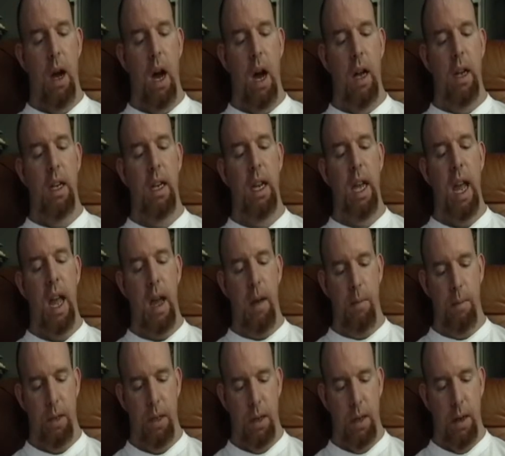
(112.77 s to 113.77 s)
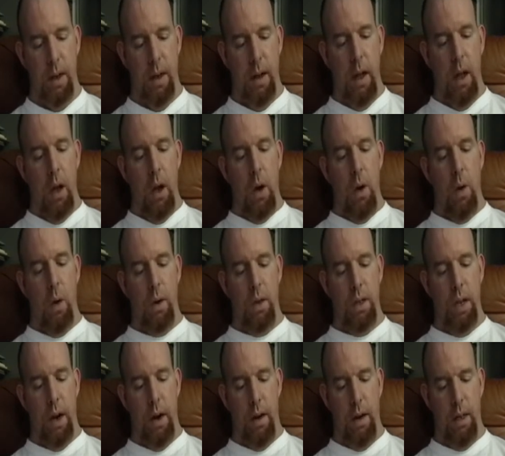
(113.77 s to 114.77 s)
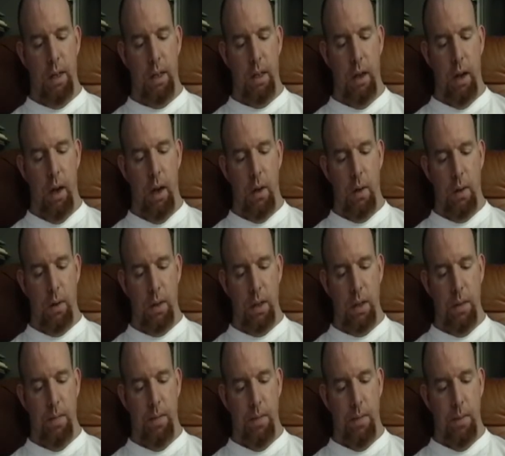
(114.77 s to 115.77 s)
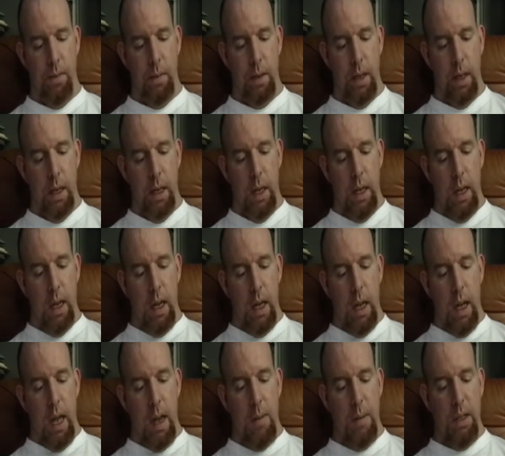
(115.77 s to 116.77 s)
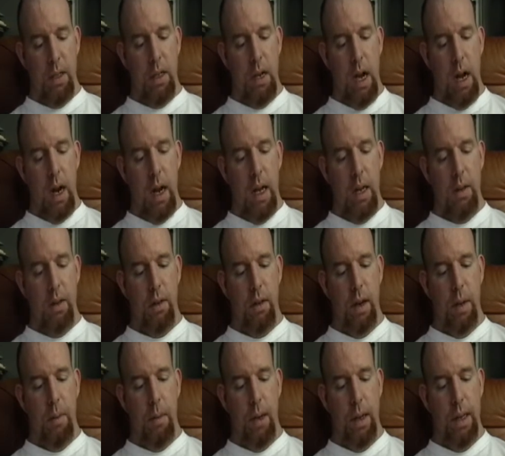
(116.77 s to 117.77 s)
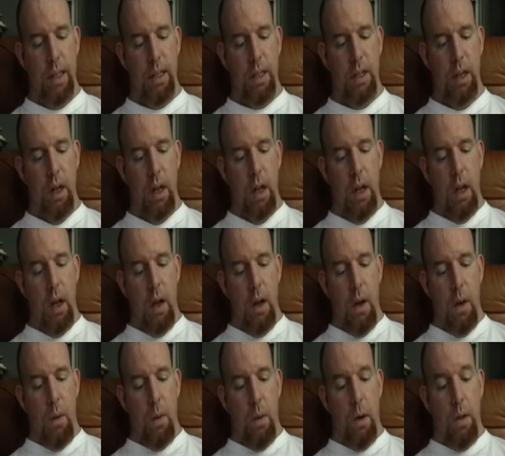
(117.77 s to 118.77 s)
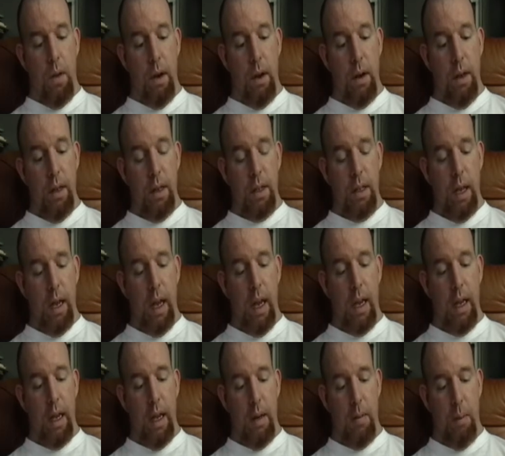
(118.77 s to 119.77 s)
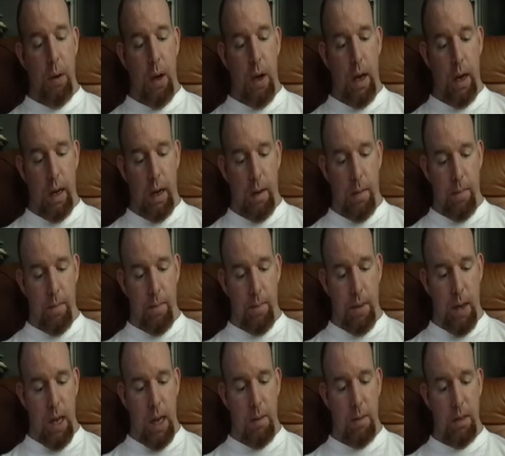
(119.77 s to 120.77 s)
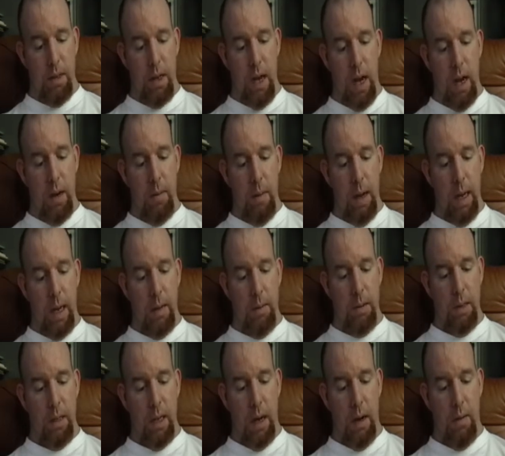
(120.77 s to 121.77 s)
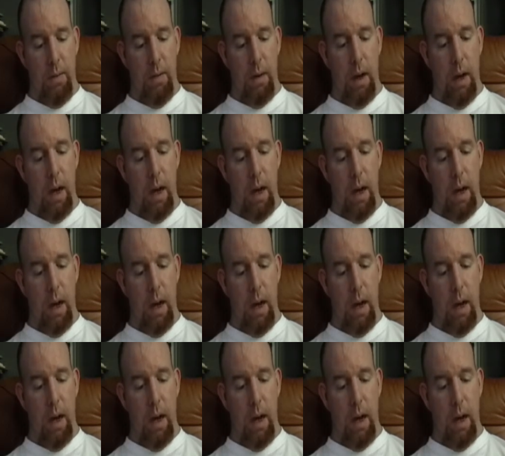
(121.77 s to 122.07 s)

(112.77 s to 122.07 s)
unkempt or tear his clothes. He must not enter a place where there is a dead body. He must not make himself